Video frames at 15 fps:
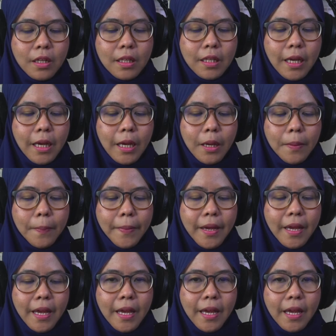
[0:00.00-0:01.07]
tab
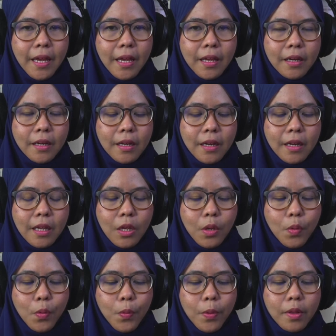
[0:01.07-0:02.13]
and it
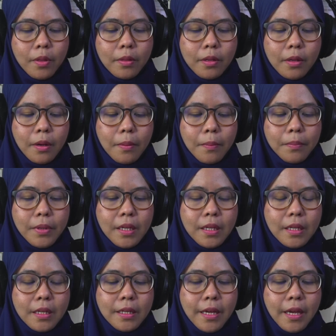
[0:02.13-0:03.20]
will
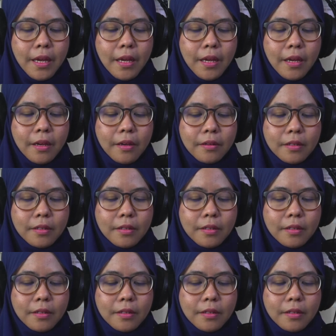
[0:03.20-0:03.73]
be there.